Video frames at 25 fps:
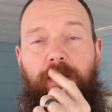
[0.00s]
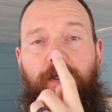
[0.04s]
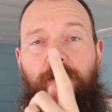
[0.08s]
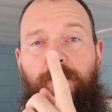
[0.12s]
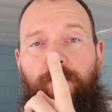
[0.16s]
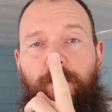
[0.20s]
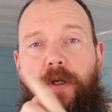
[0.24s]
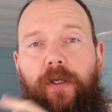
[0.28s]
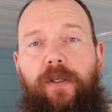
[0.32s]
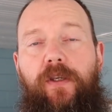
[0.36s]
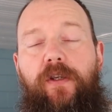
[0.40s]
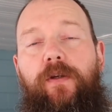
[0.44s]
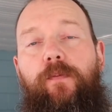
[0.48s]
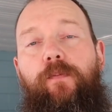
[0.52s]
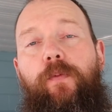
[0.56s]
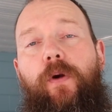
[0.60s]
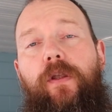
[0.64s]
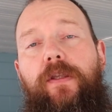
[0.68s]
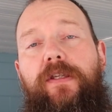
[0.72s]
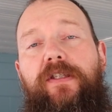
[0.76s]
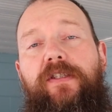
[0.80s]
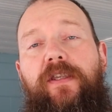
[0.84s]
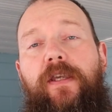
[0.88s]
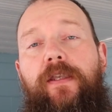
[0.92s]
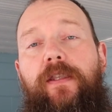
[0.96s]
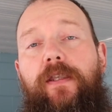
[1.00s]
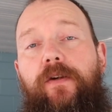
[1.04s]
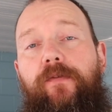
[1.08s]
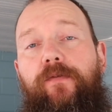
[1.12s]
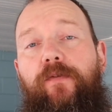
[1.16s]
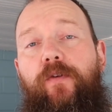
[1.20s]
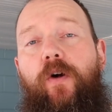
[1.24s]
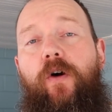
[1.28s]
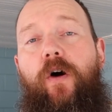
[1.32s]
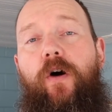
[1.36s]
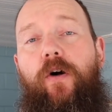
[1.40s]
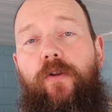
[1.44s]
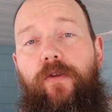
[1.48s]
But you could probably say that
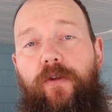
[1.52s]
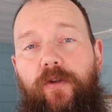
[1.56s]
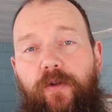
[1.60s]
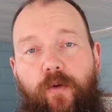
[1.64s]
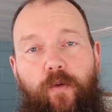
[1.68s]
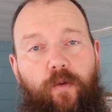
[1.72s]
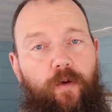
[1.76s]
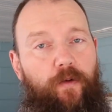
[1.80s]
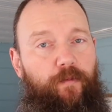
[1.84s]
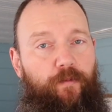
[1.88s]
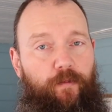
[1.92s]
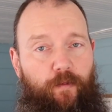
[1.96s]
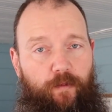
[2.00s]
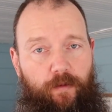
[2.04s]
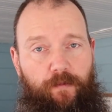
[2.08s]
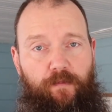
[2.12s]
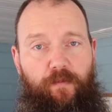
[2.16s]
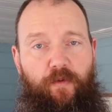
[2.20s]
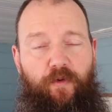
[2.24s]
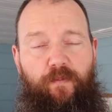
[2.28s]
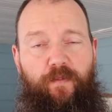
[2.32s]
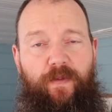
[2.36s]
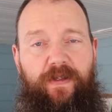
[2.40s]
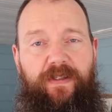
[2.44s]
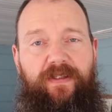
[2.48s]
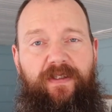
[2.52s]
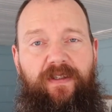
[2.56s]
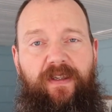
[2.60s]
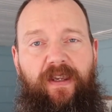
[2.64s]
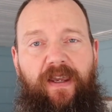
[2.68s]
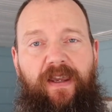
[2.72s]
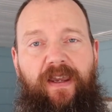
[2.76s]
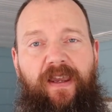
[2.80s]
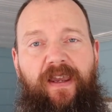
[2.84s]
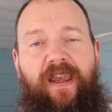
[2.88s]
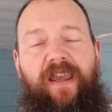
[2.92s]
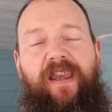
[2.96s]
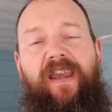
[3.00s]
for all the core 4 movements.
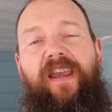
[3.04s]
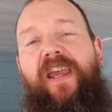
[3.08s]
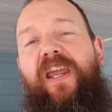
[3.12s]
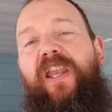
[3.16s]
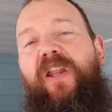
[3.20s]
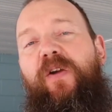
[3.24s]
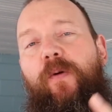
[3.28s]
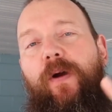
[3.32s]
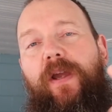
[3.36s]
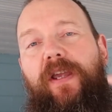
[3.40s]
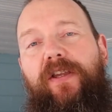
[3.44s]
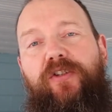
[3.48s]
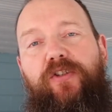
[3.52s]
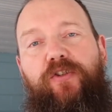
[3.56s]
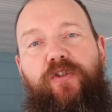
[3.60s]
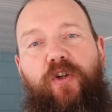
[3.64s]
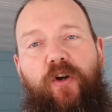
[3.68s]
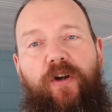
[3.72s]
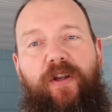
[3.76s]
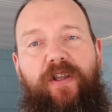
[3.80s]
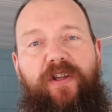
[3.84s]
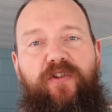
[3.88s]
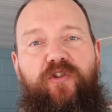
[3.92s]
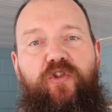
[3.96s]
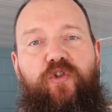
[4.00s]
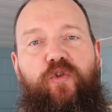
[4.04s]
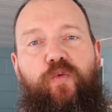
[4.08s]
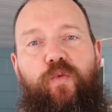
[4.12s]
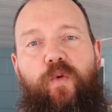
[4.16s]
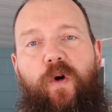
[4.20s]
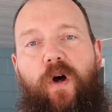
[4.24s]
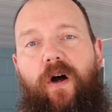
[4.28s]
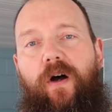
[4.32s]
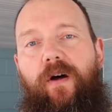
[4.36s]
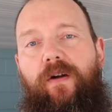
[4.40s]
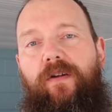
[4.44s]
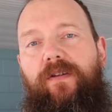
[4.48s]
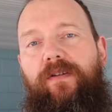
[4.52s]
Anyway, start against the
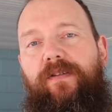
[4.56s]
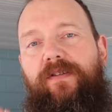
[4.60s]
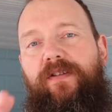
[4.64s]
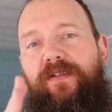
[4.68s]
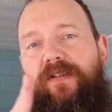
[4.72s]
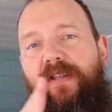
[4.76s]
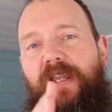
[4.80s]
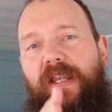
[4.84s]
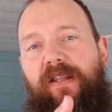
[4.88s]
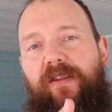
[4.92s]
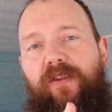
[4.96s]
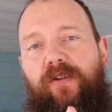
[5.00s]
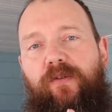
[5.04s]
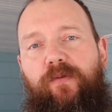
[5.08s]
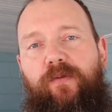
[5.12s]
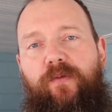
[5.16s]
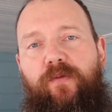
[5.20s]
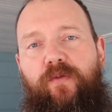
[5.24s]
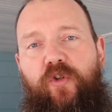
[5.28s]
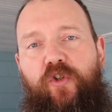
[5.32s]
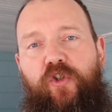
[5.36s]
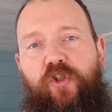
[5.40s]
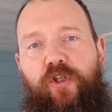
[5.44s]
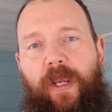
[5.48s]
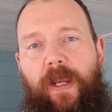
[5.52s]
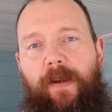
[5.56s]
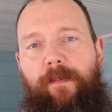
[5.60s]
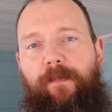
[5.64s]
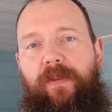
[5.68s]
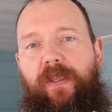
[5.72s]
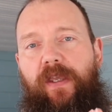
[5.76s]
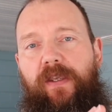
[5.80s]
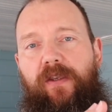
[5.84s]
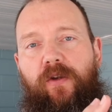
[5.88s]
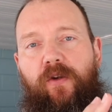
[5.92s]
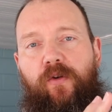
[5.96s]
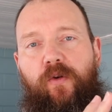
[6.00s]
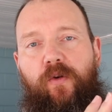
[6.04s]
wall, take the shape
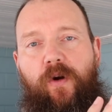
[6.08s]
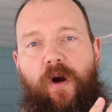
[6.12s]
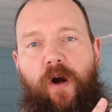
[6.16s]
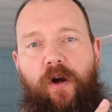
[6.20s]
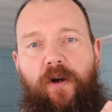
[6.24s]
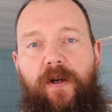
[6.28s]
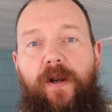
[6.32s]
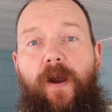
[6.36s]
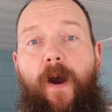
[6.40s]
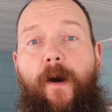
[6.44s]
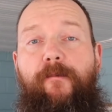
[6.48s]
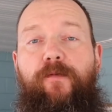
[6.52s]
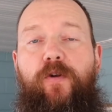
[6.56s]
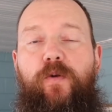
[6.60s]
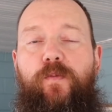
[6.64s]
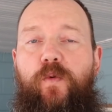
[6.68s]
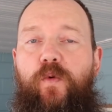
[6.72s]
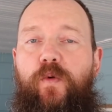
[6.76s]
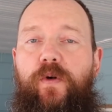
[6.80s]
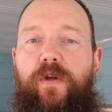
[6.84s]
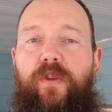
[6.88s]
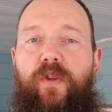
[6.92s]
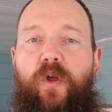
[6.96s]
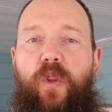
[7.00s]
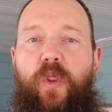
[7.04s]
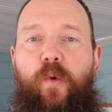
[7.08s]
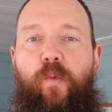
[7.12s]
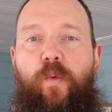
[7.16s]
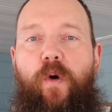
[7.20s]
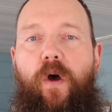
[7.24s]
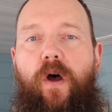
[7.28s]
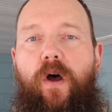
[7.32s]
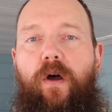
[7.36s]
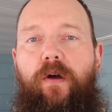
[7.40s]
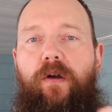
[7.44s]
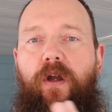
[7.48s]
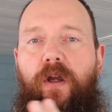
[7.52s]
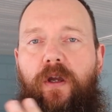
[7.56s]
that you are comfortable with on the
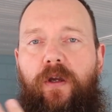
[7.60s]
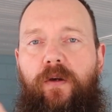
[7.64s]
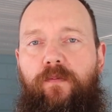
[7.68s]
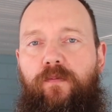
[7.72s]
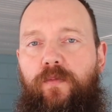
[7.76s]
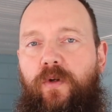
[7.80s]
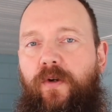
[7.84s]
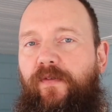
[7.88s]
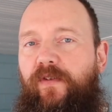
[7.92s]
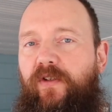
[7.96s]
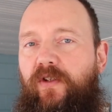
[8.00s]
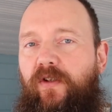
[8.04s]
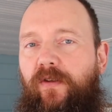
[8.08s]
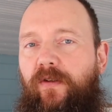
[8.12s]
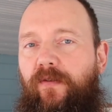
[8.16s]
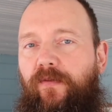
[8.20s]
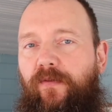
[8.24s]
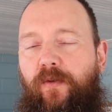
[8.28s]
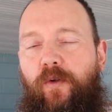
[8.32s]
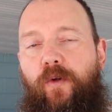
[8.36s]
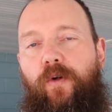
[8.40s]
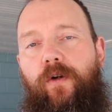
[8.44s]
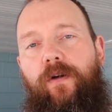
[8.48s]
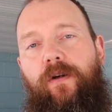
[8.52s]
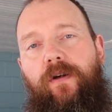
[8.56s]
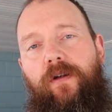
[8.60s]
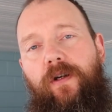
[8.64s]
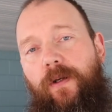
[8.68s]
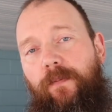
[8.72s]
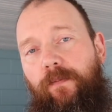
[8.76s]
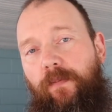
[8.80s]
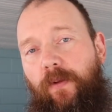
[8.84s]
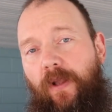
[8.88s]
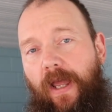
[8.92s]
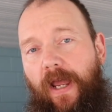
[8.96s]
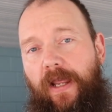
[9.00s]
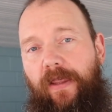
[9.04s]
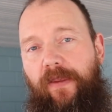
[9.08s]
wall, move it to the floor.
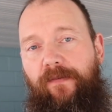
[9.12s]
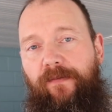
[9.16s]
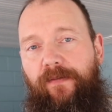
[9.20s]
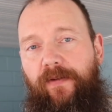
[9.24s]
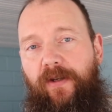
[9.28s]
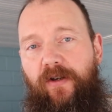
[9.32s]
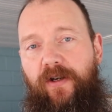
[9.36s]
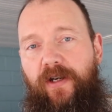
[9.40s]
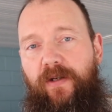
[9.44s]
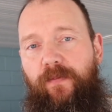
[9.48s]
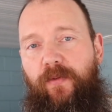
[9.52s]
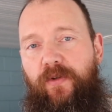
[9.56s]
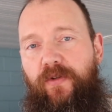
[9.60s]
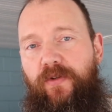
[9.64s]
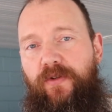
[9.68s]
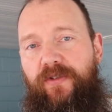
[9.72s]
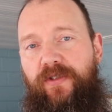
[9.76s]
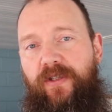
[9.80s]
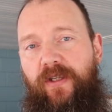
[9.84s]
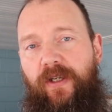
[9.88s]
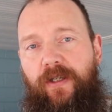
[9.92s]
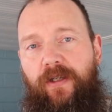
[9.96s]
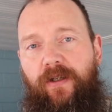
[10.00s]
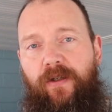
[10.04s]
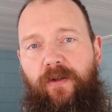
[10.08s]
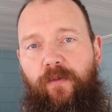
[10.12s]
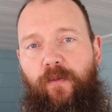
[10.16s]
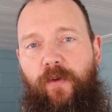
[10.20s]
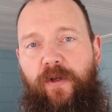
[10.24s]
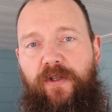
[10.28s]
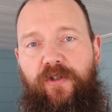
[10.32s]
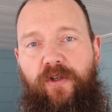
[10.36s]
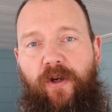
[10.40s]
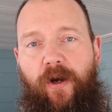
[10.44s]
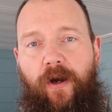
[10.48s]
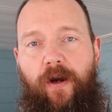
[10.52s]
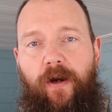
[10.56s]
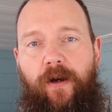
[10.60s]
Apply the variables,
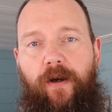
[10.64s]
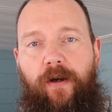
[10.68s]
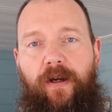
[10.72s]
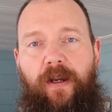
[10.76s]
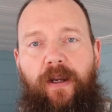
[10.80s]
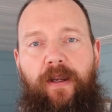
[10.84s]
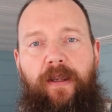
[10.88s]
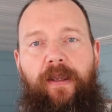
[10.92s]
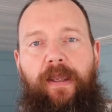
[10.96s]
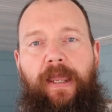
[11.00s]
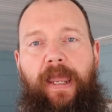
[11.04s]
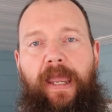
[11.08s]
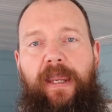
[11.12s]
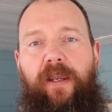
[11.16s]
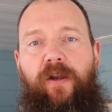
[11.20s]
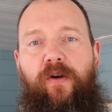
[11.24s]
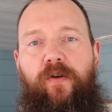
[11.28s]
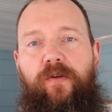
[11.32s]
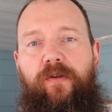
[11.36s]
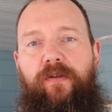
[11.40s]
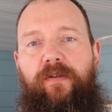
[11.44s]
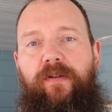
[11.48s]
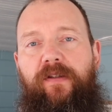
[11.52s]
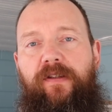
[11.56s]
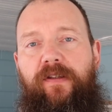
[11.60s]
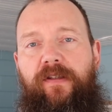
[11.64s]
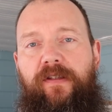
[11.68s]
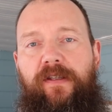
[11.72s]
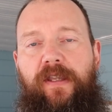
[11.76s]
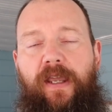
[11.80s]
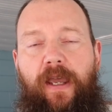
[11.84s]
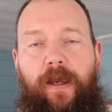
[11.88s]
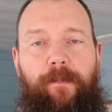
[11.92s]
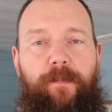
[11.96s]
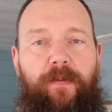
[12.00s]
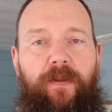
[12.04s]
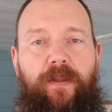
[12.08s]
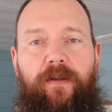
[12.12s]
which are angle,
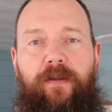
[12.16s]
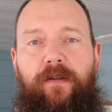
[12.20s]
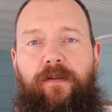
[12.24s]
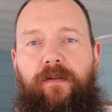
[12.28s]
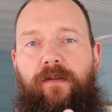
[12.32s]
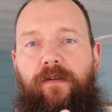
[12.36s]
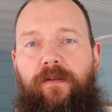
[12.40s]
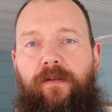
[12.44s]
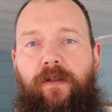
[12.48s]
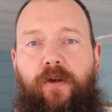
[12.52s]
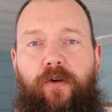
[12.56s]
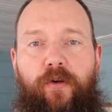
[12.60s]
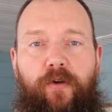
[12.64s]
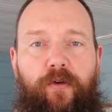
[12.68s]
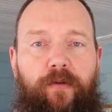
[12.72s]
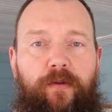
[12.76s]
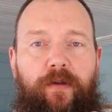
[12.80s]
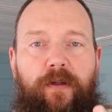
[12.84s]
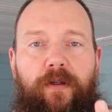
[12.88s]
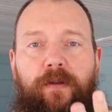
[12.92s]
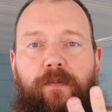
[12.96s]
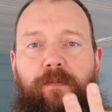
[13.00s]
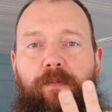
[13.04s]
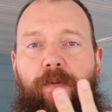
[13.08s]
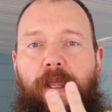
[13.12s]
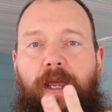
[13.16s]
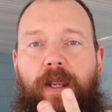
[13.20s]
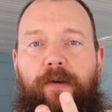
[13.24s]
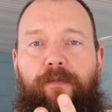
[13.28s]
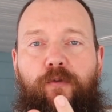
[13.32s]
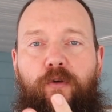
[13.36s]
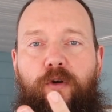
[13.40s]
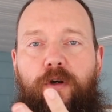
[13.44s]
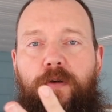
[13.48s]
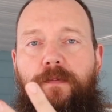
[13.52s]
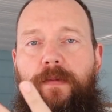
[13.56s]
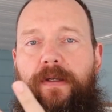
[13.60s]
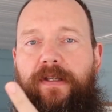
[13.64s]
depth, load,
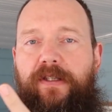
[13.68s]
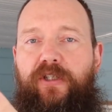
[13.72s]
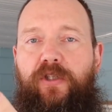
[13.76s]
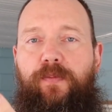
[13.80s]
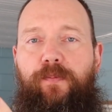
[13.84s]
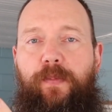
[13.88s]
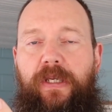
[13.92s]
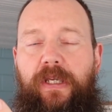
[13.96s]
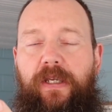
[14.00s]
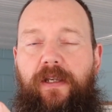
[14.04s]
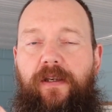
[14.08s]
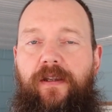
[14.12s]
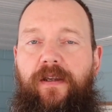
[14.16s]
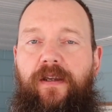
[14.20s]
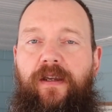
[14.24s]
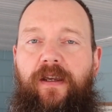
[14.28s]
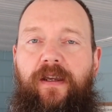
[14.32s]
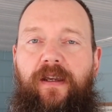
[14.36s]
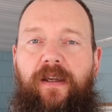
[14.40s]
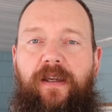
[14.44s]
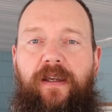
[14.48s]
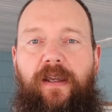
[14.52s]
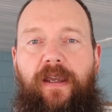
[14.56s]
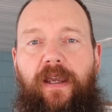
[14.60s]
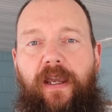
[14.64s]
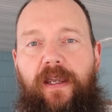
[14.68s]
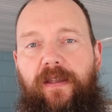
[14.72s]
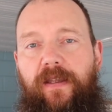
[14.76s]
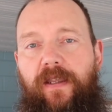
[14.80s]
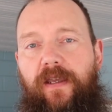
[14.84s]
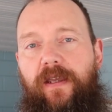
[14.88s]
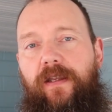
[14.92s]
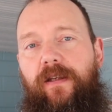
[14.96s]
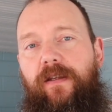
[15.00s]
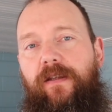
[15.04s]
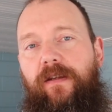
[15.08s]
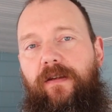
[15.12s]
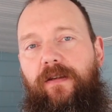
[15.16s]
platform, and speed, and
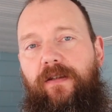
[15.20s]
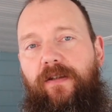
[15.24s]
then